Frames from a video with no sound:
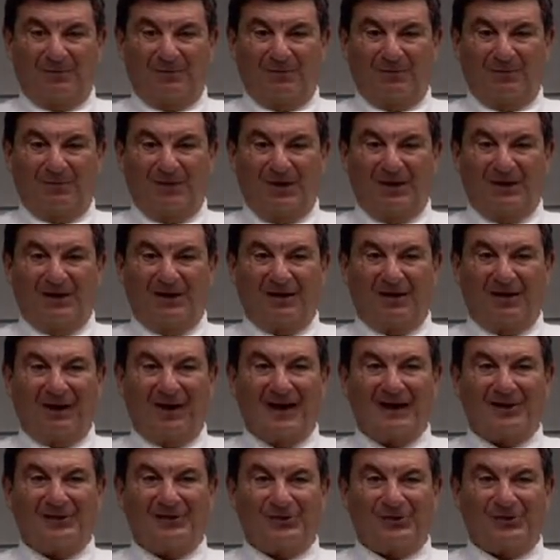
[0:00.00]
Mayor
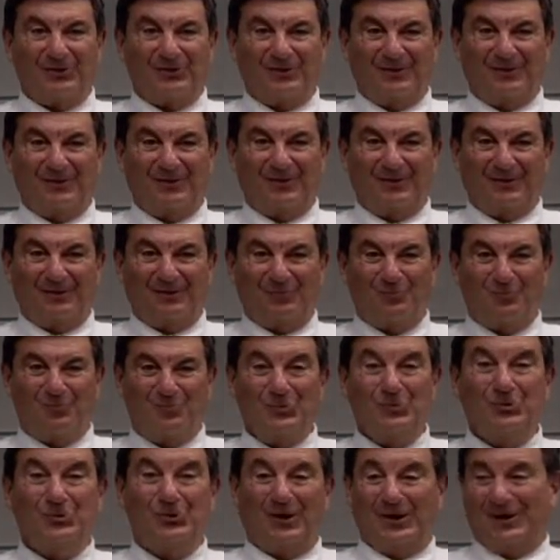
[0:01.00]
Landrieu,
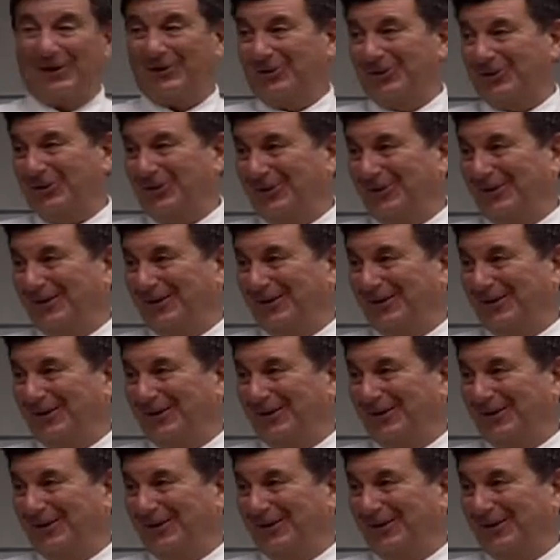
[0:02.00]
Moonlander,